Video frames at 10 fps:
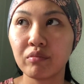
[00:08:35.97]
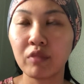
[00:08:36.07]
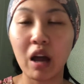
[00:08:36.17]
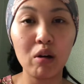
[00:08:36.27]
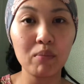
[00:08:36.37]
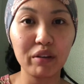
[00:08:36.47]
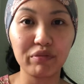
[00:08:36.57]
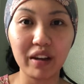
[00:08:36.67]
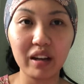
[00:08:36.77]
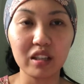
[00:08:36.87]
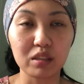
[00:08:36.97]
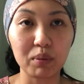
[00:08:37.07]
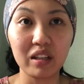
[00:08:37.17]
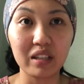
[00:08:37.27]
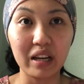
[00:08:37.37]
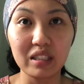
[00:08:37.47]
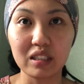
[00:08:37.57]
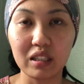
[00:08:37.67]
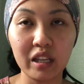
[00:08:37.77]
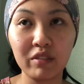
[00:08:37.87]
now my faith is being
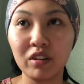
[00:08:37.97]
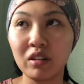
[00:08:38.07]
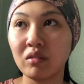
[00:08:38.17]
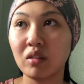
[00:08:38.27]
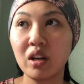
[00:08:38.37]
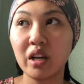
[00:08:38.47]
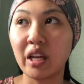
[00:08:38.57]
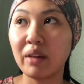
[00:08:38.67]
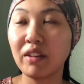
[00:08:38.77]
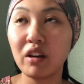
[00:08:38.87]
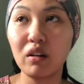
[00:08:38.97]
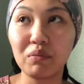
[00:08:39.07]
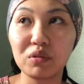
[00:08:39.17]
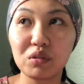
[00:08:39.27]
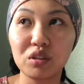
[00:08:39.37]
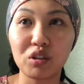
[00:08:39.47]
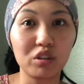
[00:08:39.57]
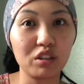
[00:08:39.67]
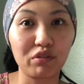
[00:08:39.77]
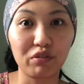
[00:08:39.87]
tested, even giving up
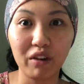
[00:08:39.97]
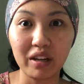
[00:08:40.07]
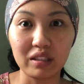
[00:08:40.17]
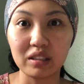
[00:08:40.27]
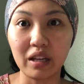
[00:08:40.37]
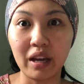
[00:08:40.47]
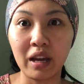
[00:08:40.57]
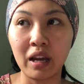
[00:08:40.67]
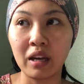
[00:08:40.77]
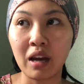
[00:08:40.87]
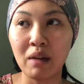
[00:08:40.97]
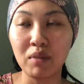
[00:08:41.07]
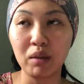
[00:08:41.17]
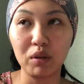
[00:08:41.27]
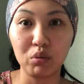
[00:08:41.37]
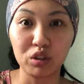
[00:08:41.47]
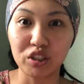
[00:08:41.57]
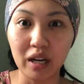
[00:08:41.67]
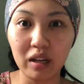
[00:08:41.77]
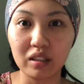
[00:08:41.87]
certain friends, and I may be
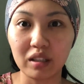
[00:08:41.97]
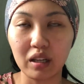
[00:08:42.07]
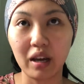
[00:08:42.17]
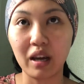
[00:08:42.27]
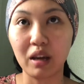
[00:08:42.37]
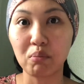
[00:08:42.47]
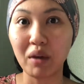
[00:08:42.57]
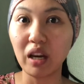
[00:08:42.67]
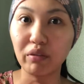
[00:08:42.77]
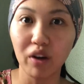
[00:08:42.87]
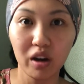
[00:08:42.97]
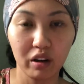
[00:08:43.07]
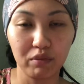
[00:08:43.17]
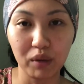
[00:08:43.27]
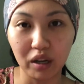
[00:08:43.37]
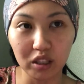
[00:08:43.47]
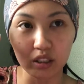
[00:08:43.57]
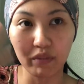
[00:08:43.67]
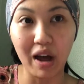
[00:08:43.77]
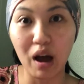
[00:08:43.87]
rejected and made fun of because
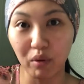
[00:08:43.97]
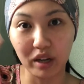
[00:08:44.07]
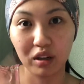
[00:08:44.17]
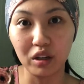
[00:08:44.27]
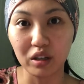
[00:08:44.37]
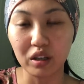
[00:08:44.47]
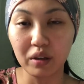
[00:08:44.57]
of how I look.